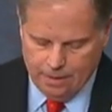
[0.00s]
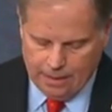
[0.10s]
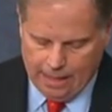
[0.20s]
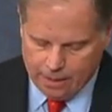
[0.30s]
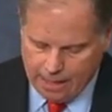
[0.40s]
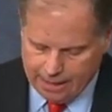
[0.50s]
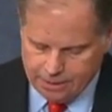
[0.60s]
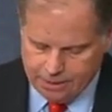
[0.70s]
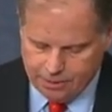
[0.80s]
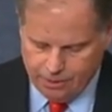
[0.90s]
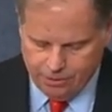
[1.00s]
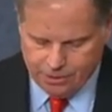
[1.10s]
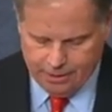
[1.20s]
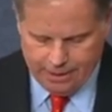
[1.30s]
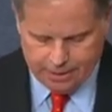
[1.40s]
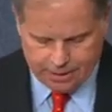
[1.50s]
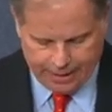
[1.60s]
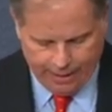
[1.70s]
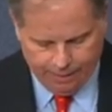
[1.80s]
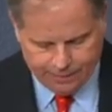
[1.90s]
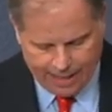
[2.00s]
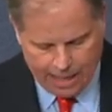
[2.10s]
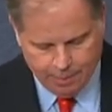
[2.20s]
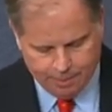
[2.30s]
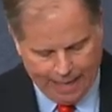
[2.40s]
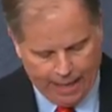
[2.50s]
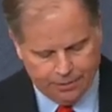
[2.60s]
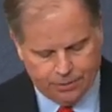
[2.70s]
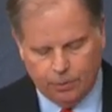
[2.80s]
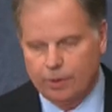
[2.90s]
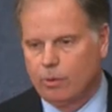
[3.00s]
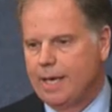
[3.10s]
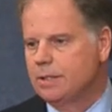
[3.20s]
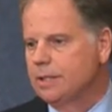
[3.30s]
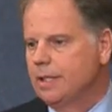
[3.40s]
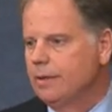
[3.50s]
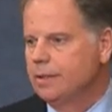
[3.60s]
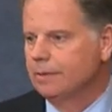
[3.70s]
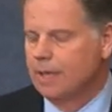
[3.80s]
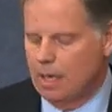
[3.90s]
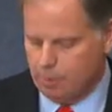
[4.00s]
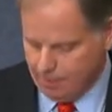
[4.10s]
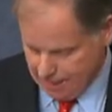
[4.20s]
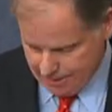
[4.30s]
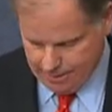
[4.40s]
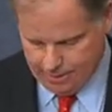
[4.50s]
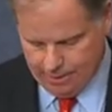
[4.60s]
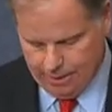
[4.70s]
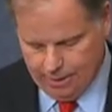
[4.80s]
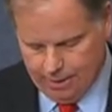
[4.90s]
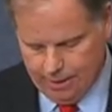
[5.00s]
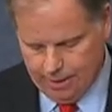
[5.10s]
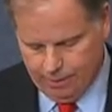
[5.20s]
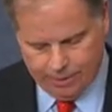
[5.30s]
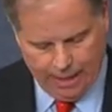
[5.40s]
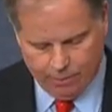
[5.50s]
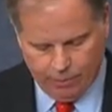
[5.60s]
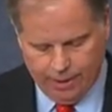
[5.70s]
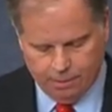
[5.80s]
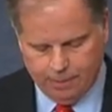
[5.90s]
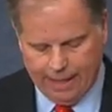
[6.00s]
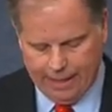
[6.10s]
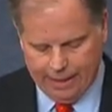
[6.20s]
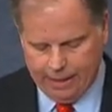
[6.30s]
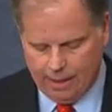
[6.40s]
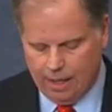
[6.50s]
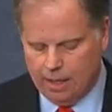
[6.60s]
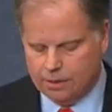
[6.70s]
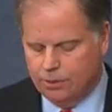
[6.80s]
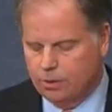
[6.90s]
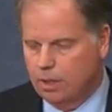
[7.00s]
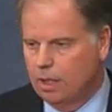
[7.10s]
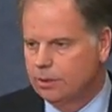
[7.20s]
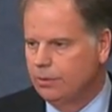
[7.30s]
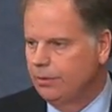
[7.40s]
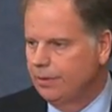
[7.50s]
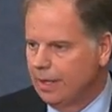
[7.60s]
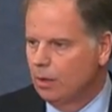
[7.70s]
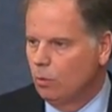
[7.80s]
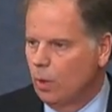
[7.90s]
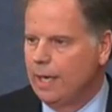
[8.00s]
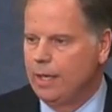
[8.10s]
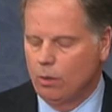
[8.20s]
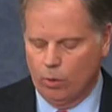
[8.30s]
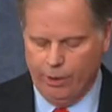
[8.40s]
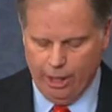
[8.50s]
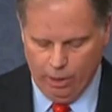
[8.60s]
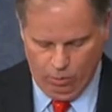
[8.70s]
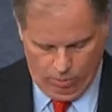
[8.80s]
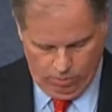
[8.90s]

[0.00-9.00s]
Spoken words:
"Our Constitution itself came about through a great series of compromises. It was not written by ideologues who clung to their way or no.